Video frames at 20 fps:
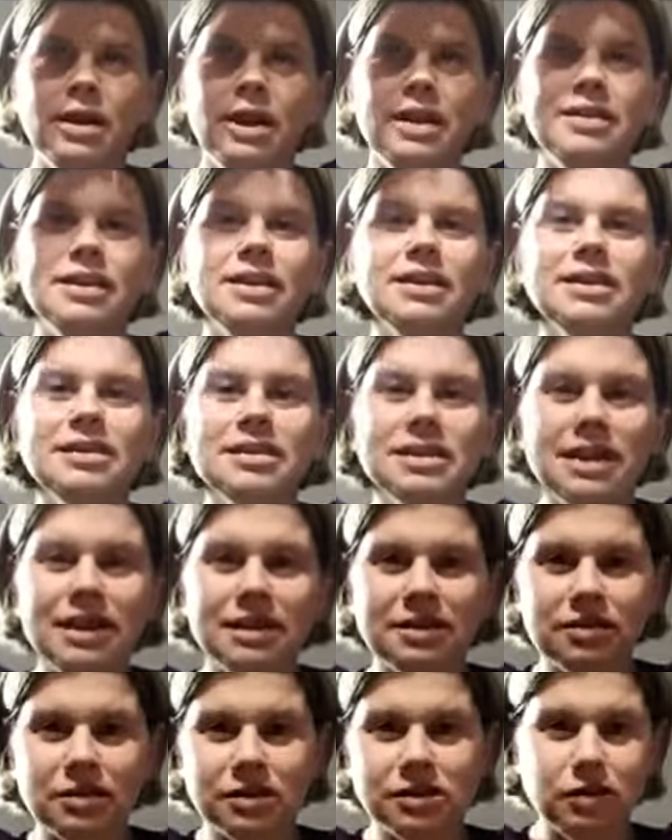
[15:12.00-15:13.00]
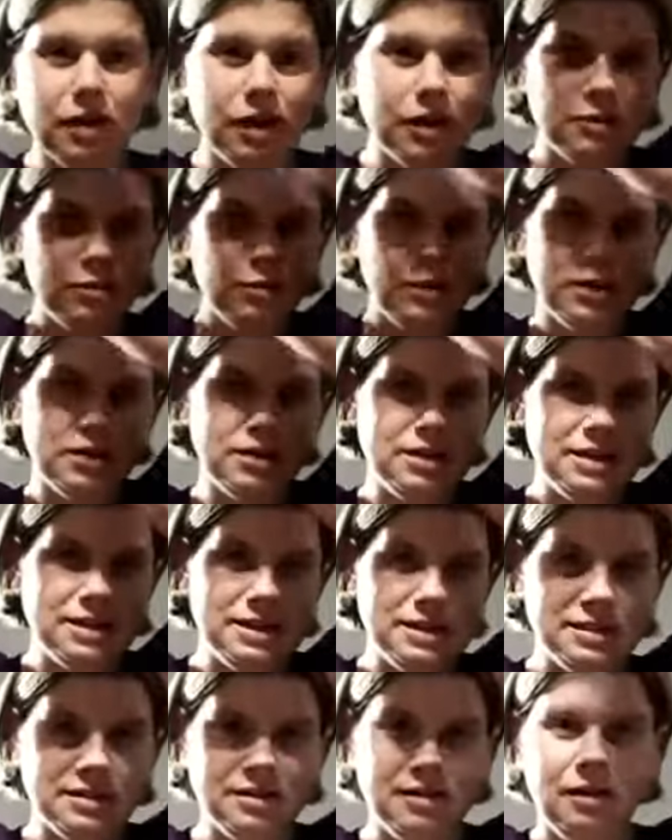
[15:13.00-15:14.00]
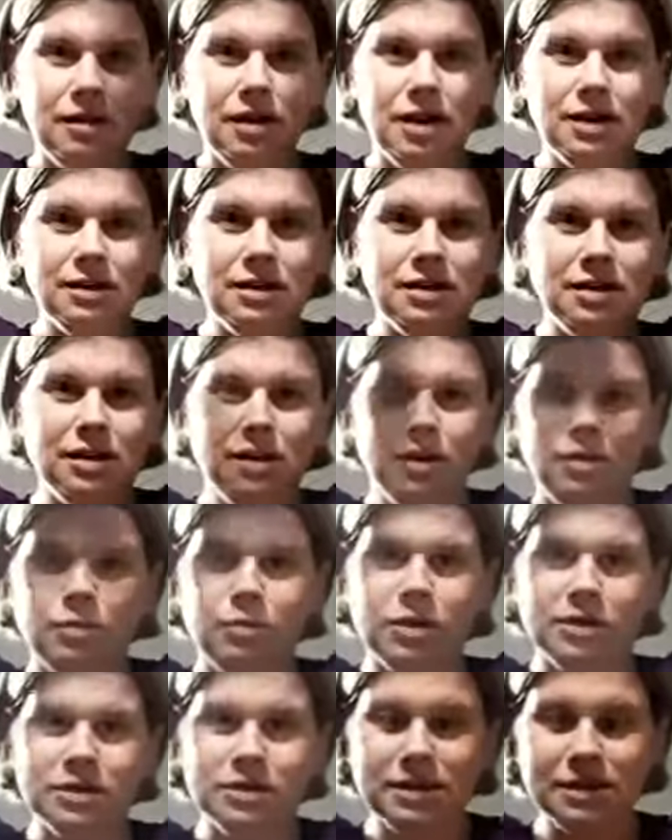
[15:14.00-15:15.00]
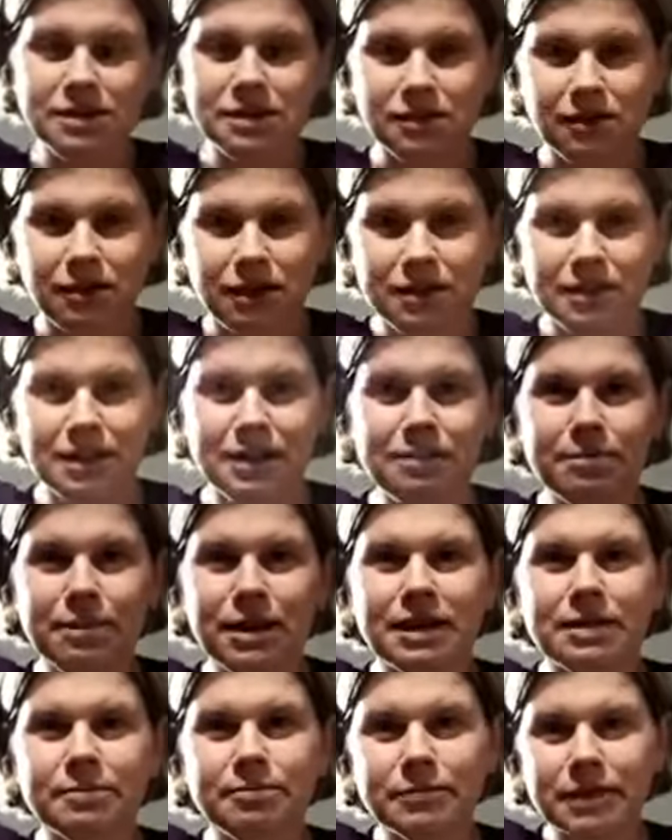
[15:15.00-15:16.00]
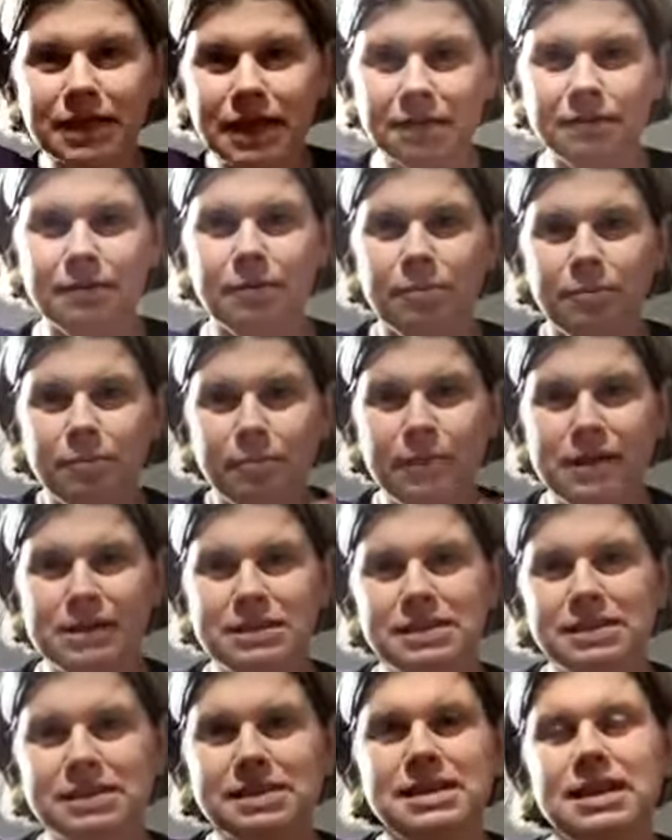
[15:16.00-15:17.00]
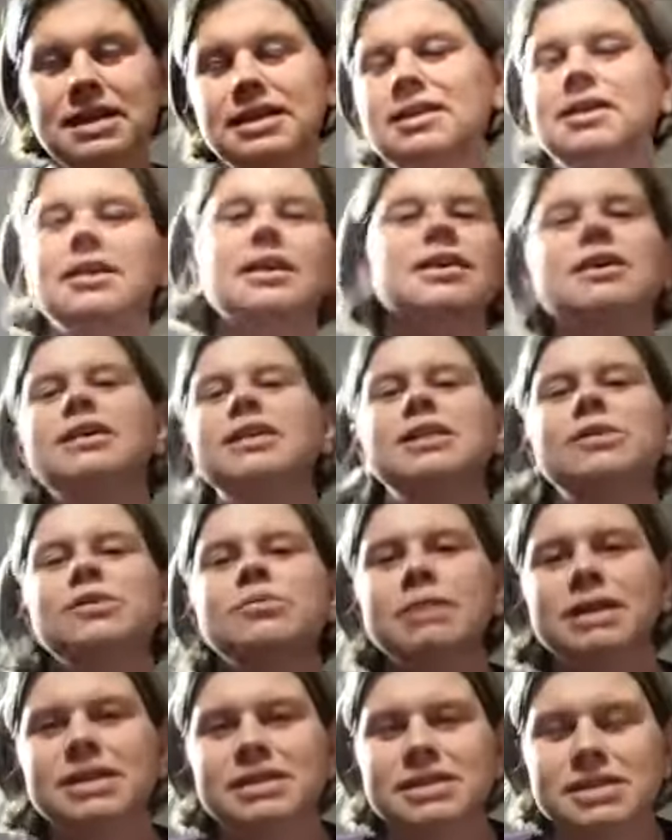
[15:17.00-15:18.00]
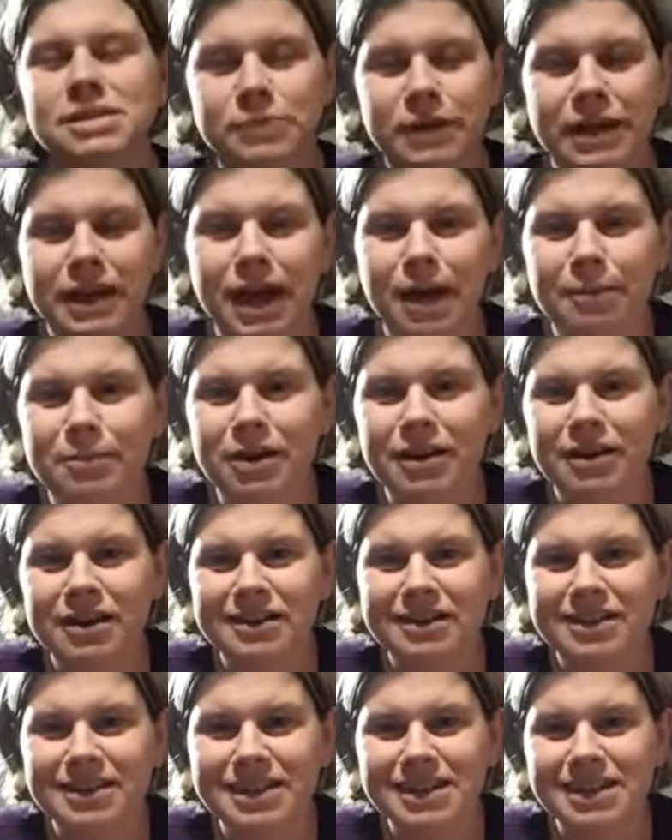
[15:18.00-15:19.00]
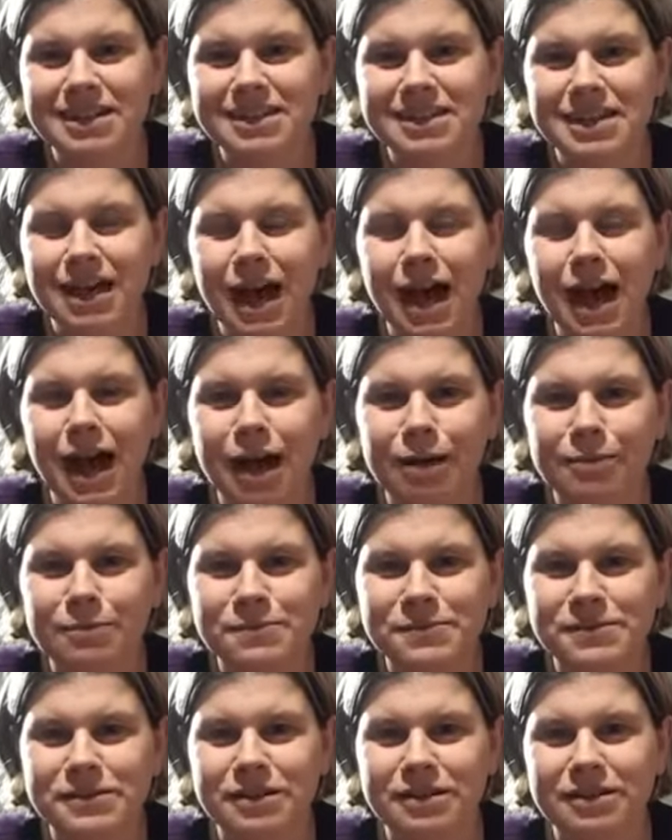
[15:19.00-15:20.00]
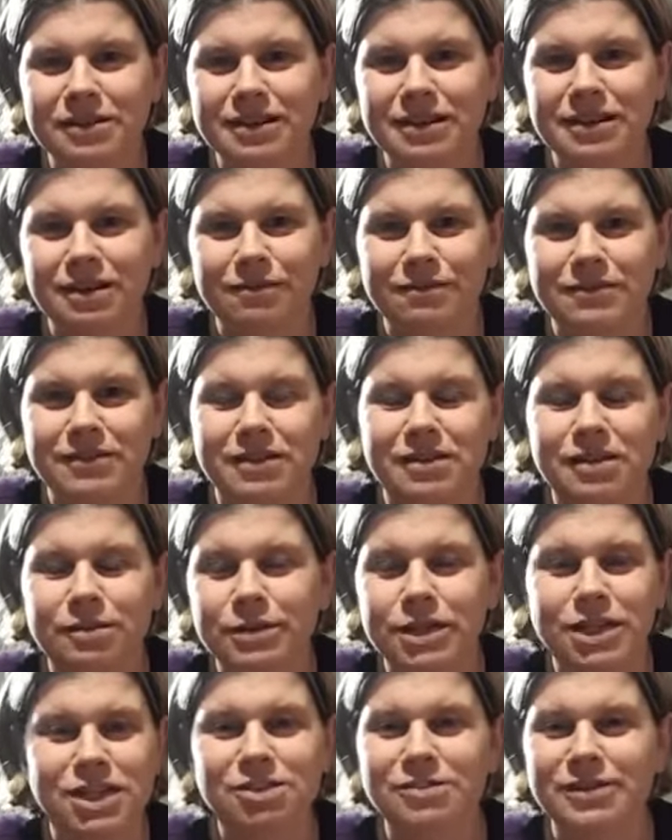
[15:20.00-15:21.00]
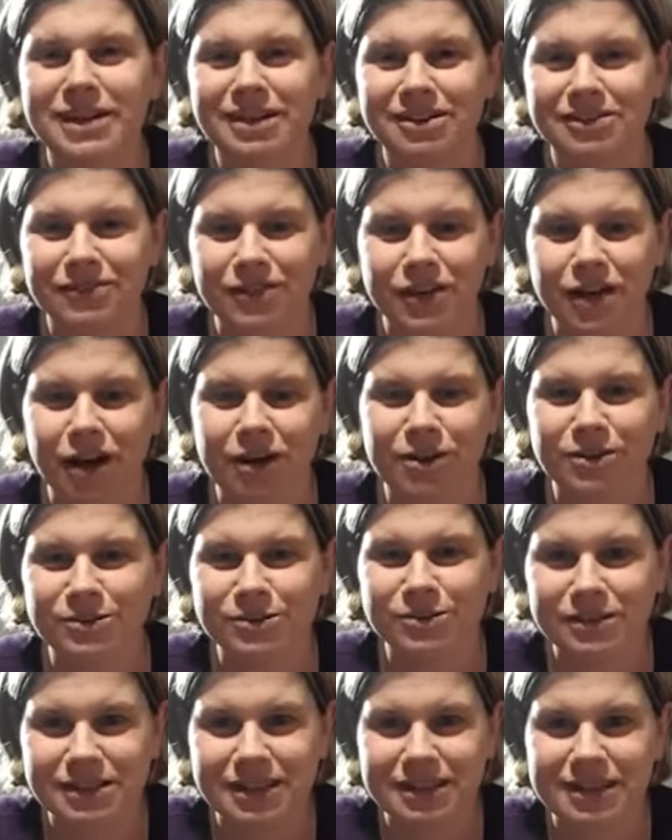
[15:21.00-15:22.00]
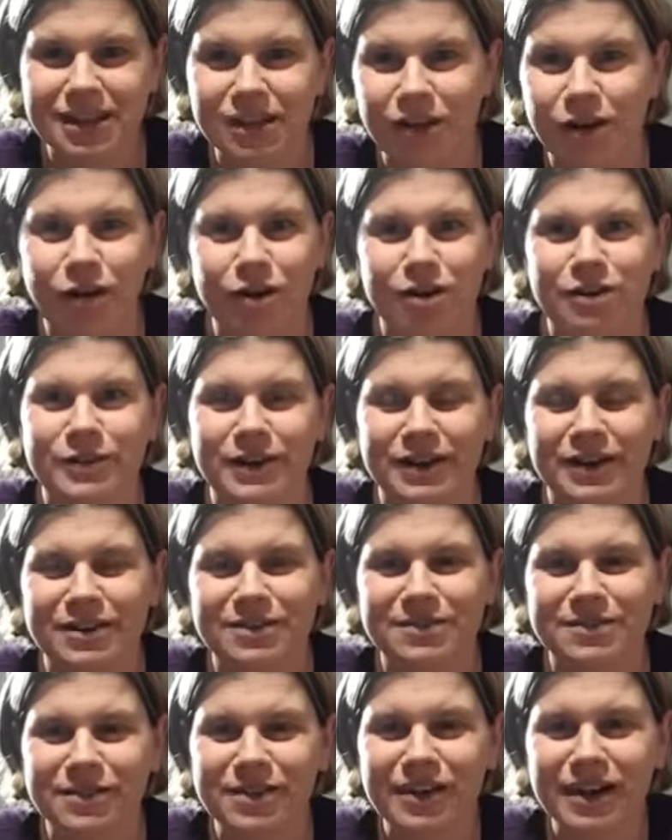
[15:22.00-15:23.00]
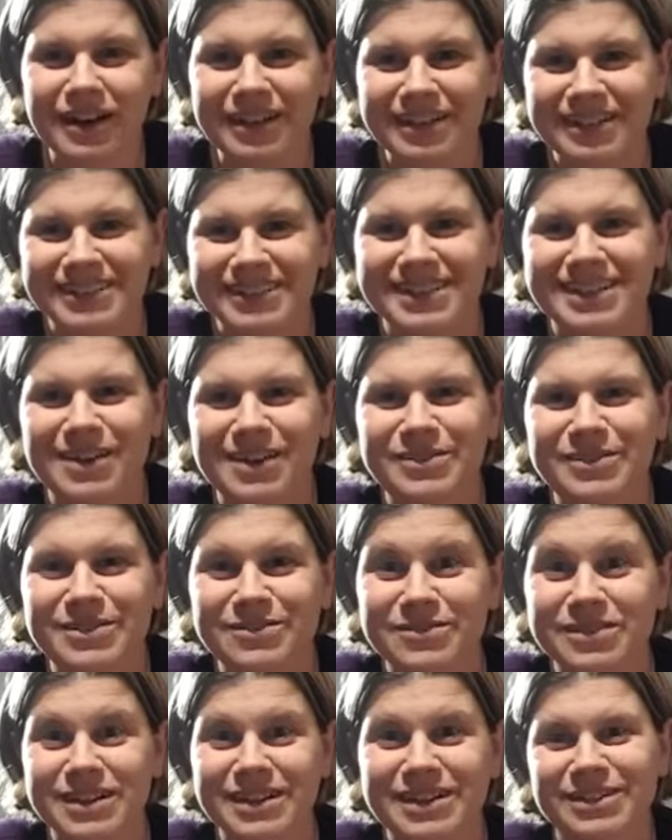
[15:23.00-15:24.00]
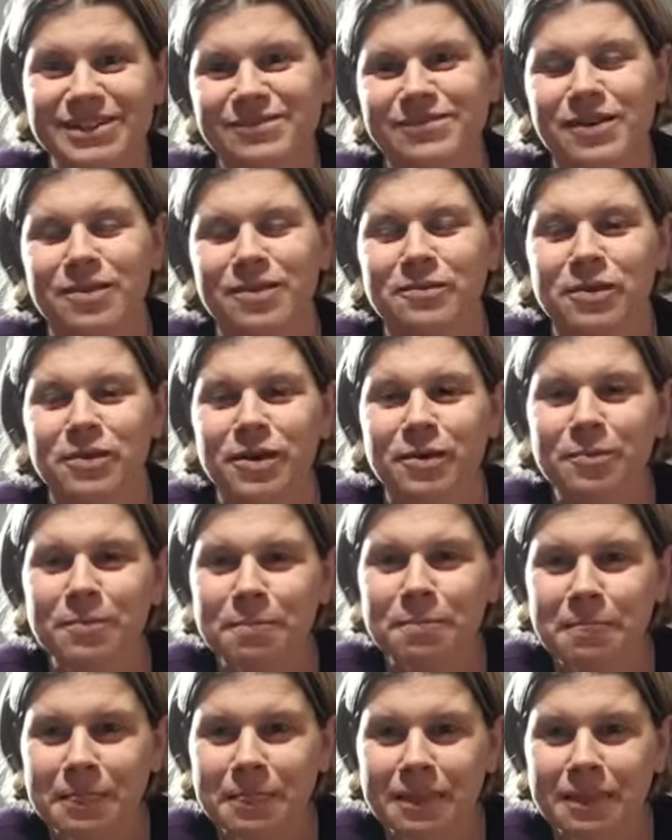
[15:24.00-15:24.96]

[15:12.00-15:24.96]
and then in the end I tied one this side, one this side, and then it gave a better seat. So we made a swing hammock, and the kids absolutely loved it. They were queuing for goes and then arguing over it. So that was a really good fun one.